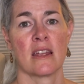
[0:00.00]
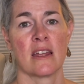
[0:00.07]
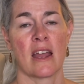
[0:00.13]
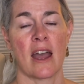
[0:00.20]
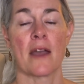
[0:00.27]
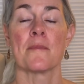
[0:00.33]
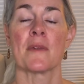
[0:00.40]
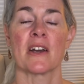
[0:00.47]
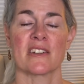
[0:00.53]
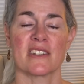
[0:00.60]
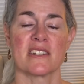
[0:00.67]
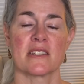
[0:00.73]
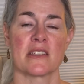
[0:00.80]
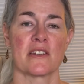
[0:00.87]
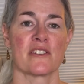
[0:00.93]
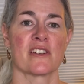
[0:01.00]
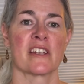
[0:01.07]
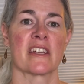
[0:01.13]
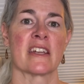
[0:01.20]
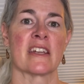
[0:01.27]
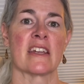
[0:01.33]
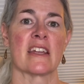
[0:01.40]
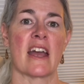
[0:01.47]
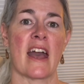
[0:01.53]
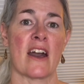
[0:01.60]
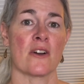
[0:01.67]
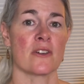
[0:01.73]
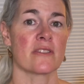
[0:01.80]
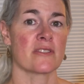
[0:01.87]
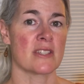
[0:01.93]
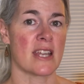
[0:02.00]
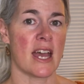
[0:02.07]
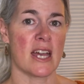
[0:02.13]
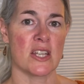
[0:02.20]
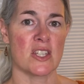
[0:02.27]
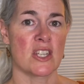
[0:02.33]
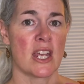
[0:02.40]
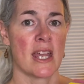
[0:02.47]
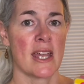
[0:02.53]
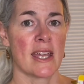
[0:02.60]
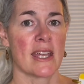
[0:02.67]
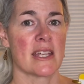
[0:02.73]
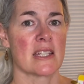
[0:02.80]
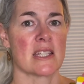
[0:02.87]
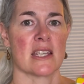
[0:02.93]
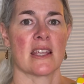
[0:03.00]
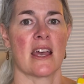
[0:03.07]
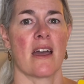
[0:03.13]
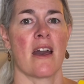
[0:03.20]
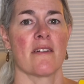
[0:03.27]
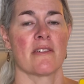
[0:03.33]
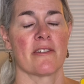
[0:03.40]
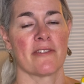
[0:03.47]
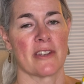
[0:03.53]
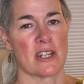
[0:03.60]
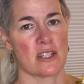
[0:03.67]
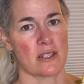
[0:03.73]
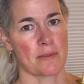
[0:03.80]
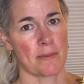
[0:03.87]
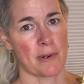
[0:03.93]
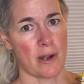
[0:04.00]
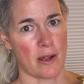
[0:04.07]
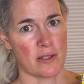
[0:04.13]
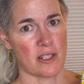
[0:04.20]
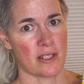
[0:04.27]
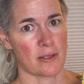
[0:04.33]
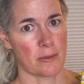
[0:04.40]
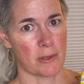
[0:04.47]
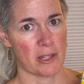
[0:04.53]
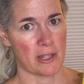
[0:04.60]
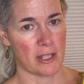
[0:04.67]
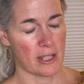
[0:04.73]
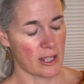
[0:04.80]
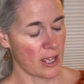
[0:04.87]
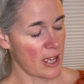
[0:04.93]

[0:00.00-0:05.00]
I'm not considering it out of stash until I have a finished project with it.